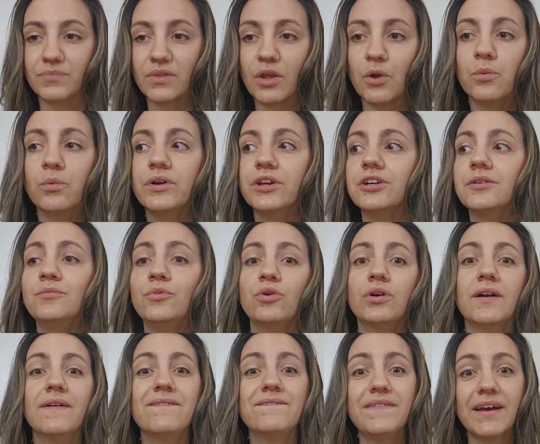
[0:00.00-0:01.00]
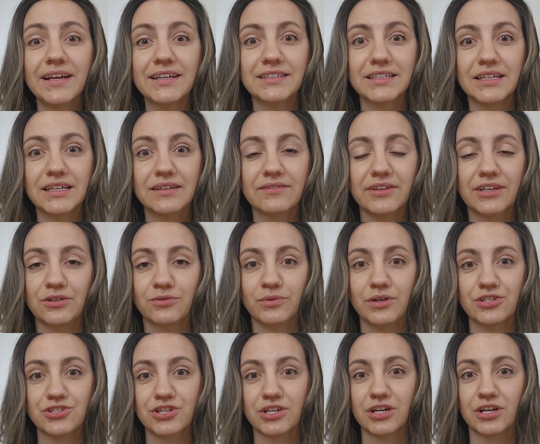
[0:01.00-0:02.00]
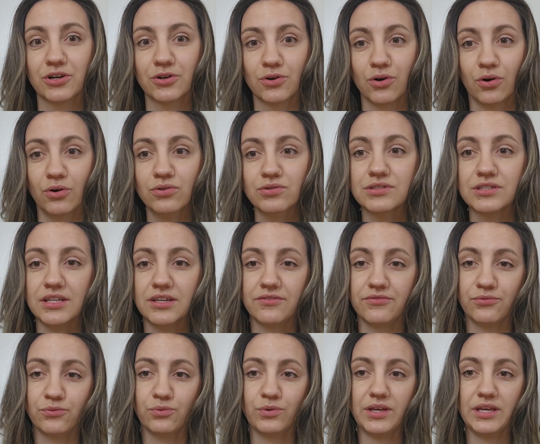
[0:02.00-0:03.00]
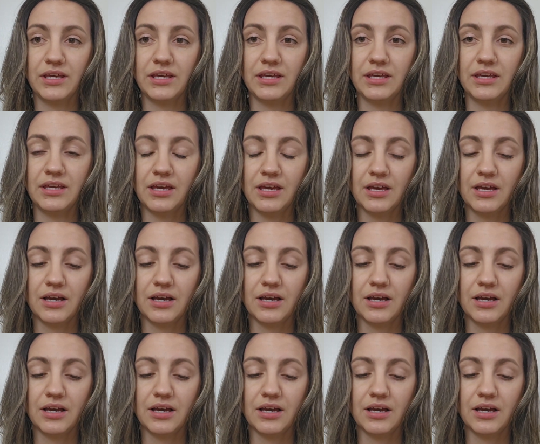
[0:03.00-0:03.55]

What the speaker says: we are more effective in reaching our goals if we